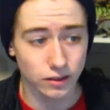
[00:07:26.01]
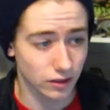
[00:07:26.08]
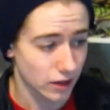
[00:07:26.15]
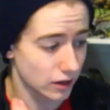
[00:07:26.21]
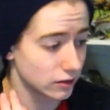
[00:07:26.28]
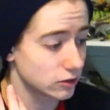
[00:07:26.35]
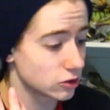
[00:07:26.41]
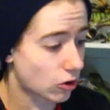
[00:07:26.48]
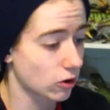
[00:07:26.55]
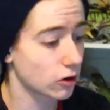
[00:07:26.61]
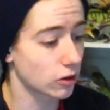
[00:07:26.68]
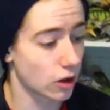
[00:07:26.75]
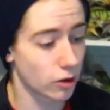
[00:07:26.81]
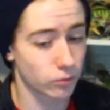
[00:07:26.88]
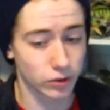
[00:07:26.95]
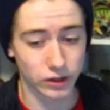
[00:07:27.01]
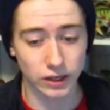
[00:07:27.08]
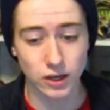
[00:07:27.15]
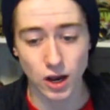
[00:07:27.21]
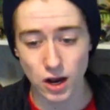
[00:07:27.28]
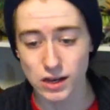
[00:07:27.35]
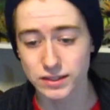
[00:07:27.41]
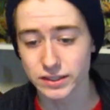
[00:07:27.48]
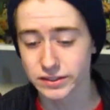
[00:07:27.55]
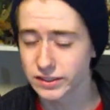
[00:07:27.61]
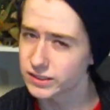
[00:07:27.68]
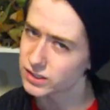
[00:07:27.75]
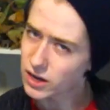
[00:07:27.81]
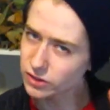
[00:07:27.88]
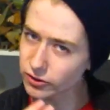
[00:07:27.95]
that Darkclaw really causes.
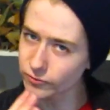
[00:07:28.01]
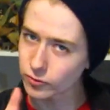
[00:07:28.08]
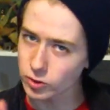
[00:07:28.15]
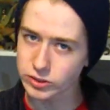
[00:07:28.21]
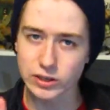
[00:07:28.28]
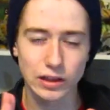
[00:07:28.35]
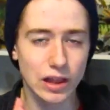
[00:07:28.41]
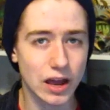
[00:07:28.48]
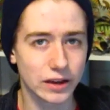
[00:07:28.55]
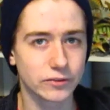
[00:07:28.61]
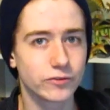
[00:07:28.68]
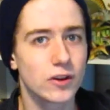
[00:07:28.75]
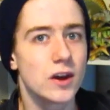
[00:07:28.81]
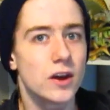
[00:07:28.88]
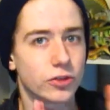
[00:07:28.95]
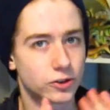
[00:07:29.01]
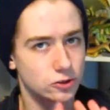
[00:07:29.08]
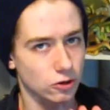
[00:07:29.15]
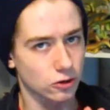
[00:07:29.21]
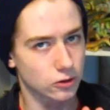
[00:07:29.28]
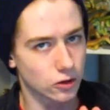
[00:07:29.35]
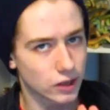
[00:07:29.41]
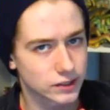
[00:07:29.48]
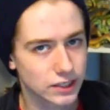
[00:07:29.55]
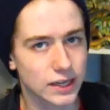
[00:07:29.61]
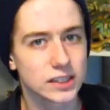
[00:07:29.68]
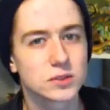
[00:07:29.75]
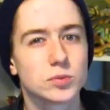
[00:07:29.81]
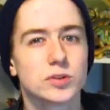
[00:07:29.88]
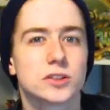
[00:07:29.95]
It's not the first life that Darkclaw
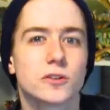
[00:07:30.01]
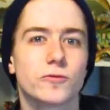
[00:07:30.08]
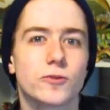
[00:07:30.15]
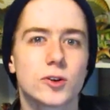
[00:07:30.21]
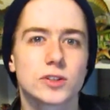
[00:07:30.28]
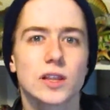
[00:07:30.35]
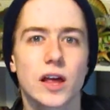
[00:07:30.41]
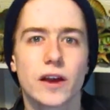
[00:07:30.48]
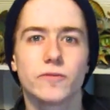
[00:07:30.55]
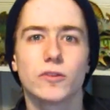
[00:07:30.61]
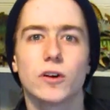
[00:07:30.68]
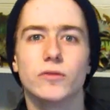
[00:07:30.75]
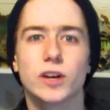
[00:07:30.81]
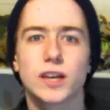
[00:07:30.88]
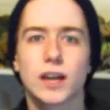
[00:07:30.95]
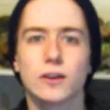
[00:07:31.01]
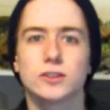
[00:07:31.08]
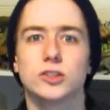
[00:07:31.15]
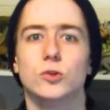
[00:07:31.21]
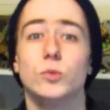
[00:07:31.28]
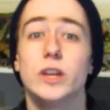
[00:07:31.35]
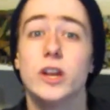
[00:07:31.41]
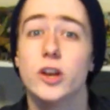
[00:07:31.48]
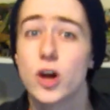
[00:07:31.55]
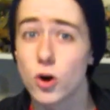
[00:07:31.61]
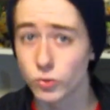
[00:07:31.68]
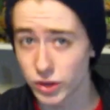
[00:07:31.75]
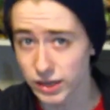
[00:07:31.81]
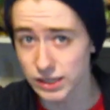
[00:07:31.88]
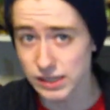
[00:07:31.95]
takes, but it's the first life of a character we
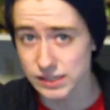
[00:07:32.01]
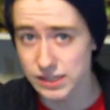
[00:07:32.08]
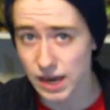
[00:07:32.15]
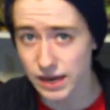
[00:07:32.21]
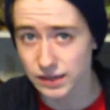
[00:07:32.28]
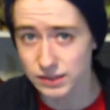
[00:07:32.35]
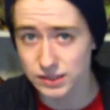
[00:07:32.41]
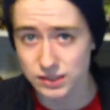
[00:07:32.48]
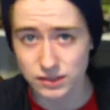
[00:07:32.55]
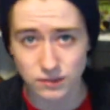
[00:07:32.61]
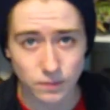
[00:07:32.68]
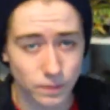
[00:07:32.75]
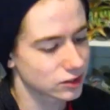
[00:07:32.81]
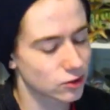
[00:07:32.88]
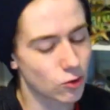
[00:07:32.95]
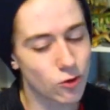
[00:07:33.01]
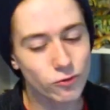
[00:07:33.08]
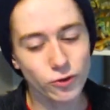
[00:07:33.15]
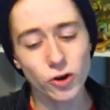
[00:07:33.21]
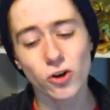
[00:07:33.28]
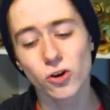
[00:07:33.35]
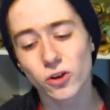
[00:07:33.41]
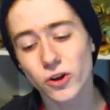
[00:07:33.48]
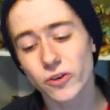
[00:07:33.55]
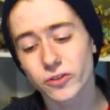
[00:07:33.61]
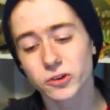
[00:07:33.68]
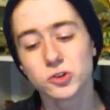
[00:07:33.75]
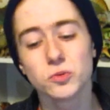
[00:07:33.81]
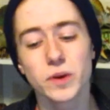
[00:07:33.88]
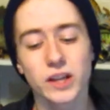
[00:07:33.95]
know that he takes. So overall, are
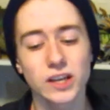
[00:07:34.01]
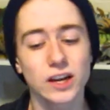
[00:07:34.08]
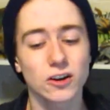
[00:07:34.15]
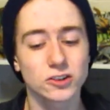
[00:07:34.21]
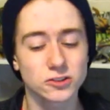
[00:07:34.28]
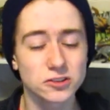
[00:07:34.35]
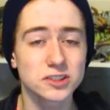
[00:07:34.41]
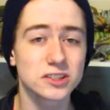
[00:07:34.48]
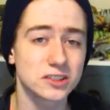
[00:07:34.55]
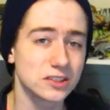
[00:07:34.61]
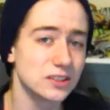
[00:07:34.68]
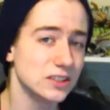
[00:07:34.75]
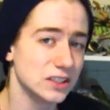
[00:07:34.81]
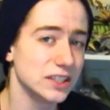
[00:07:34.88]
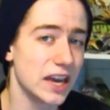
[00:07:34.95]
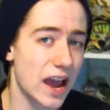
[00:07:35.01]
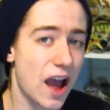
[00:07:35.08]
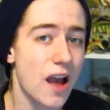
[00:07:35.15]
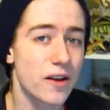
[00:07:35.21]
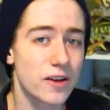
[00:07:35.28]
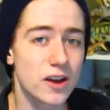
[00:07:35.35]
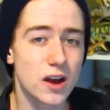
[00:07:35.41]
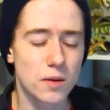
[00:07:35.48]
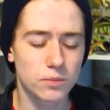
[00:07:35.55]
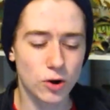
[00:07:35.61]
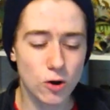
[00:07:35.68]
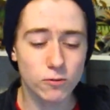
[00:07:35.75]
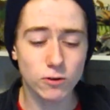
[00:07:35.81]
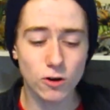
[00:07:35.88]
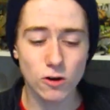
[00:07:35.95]
there too many characters? Yeah.
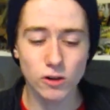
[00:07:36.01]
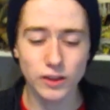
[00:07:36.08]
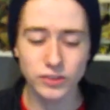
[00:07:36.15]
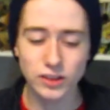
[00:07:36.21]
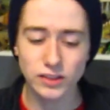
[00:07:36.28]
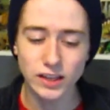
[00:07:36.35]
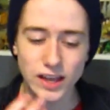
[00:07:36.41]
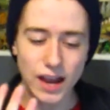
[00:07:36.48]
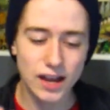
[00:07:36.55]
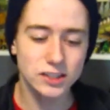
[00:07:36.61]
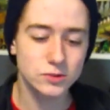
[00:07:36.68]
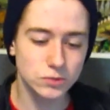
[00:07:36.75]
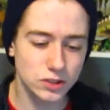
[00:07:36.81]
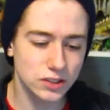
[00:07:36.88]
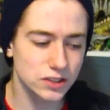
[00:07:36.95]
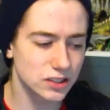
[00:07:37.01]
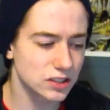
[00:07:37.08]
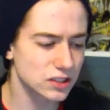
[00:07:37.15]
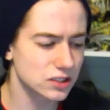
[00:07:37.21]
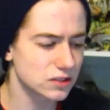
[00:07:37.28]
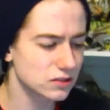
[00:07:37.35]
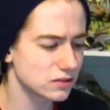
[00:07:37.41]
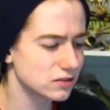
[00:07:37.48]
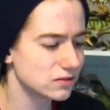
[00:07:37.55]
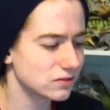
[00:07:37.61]
But overall, I think the cast was